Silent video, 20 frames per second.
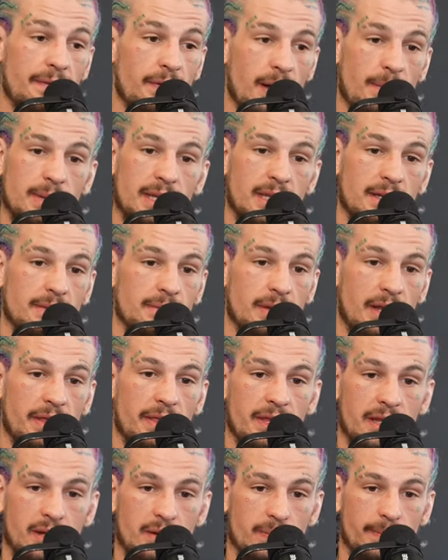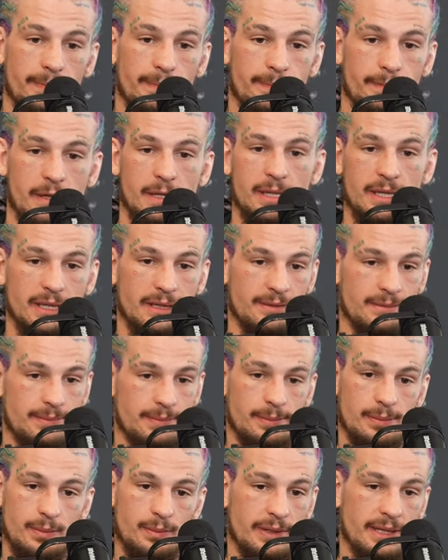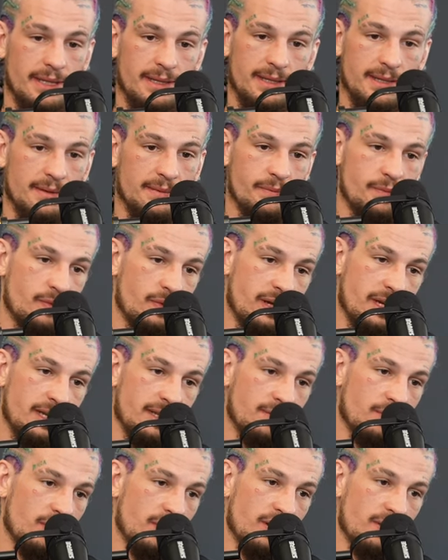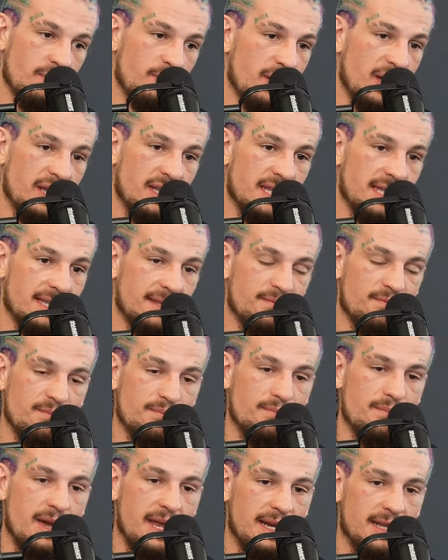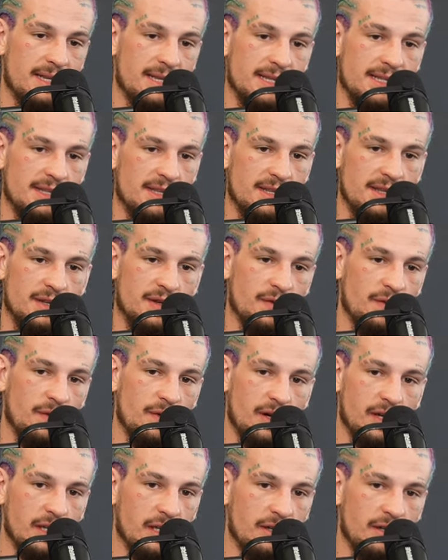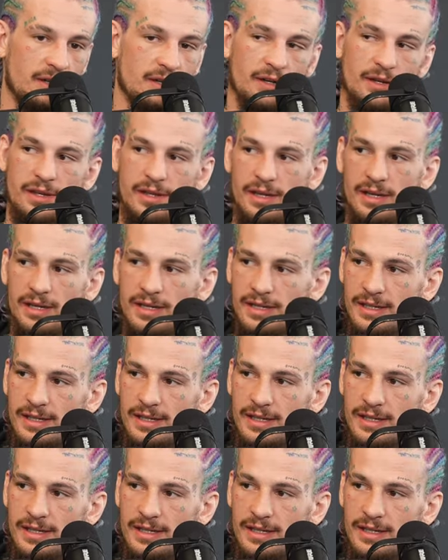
I th- I mean, I think fucking weeds. Weeds one of the best medicines on this fucking earth.